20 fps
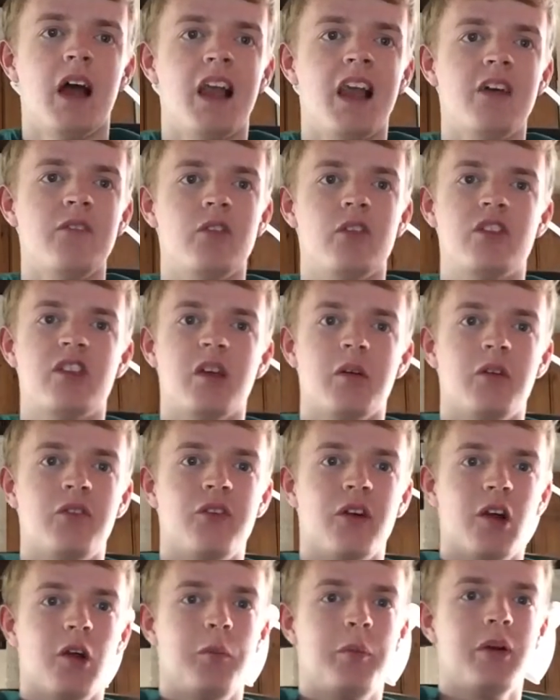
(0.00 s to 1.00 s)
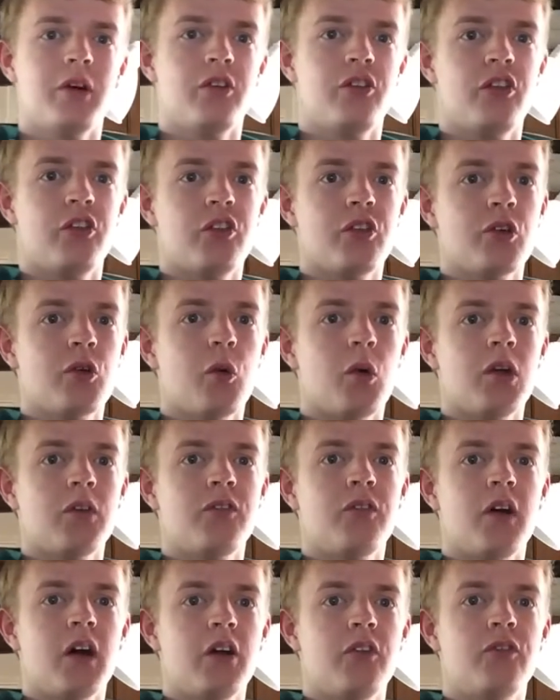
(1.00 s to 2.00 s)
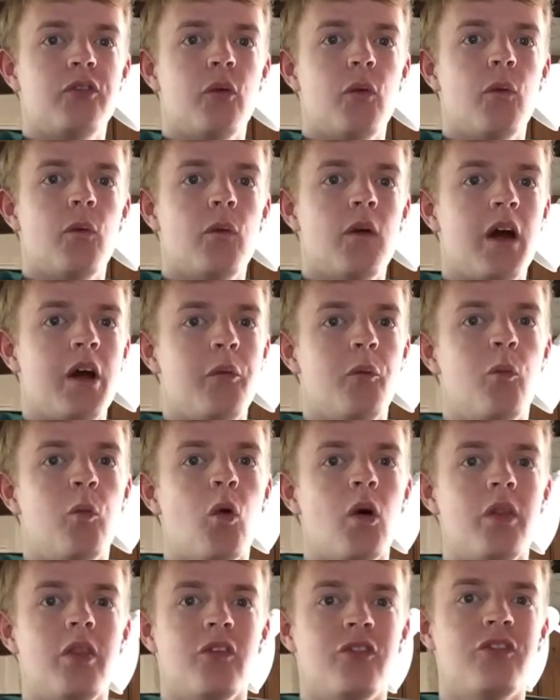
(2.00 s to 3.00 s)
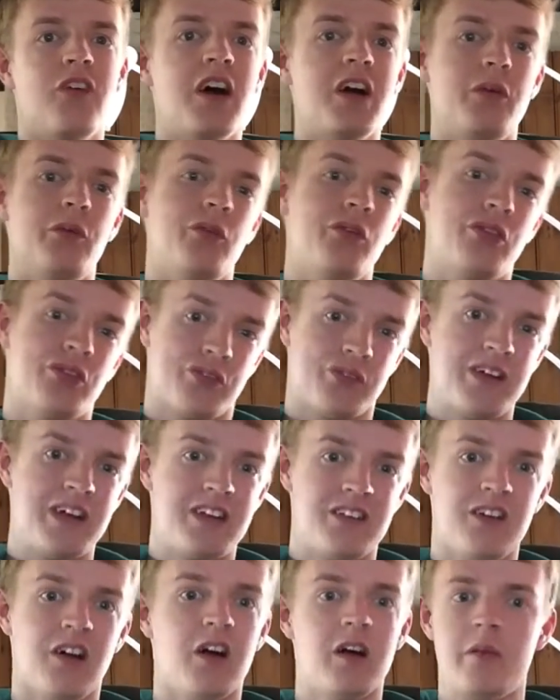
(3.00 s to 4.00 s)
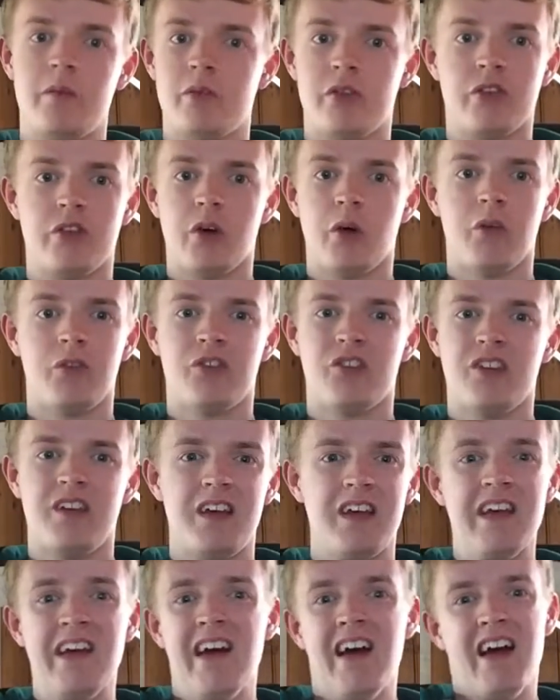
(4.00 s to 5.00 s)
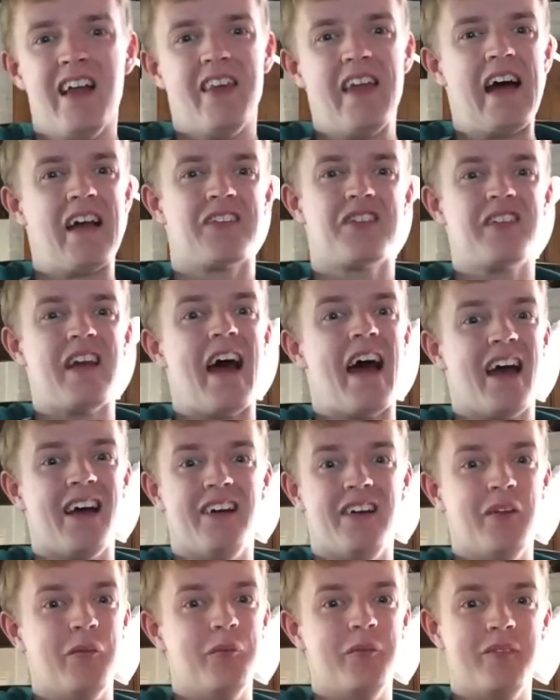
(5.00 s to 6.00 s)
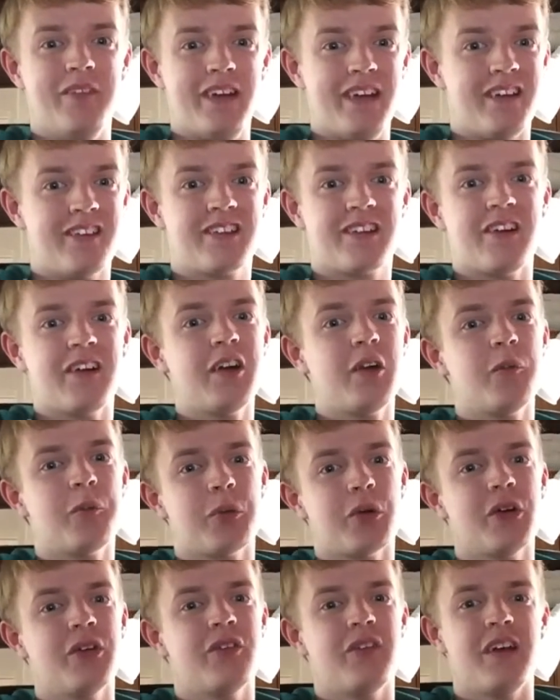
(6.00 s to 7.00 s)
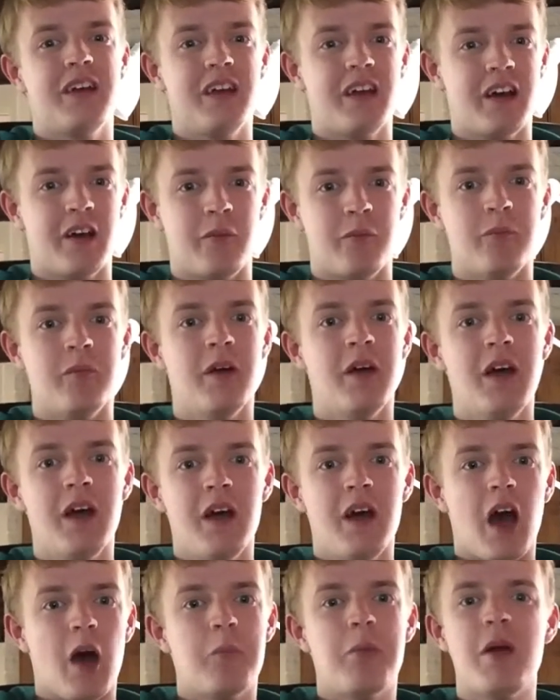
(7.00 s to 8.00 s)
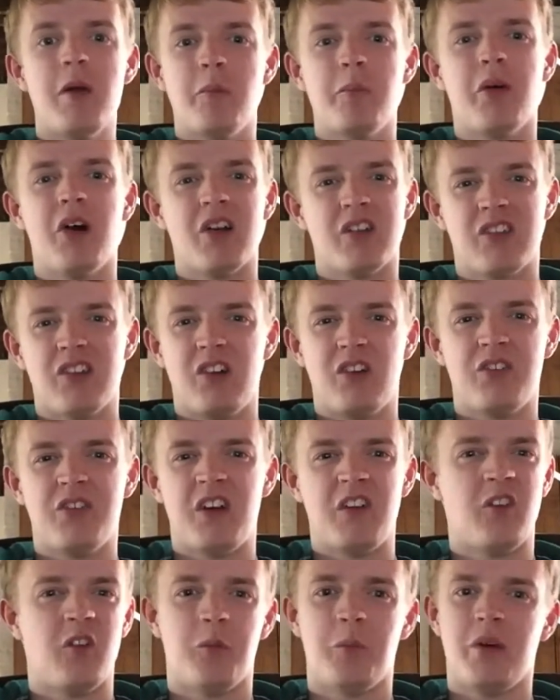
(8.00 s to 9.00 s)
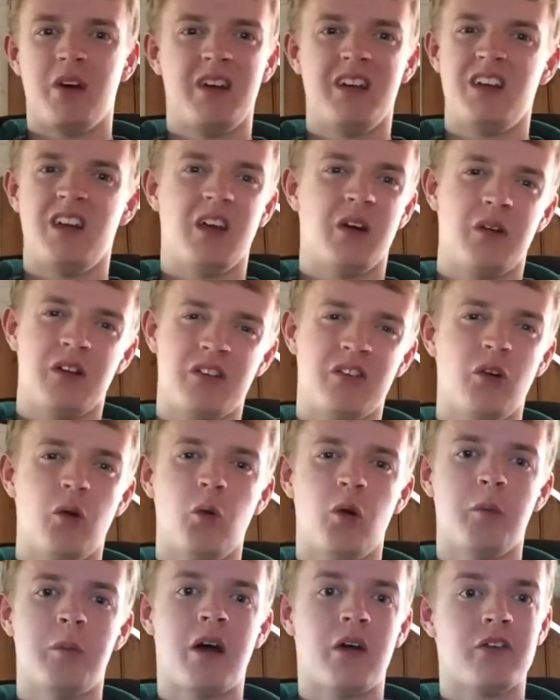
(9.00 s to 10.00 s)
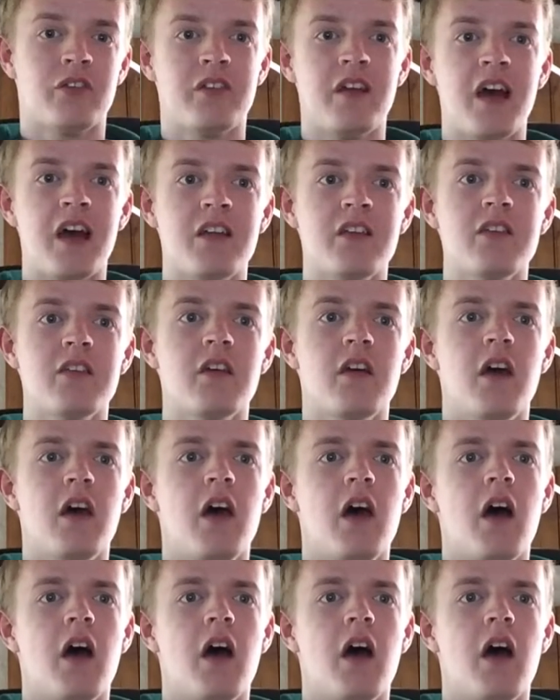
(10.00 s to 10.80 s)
11 semi-final appearances and qualified for and won the final 3 times. So obviously that stat is kind of proving a bit in Barcelona's favour, but you know, it's not all about stats.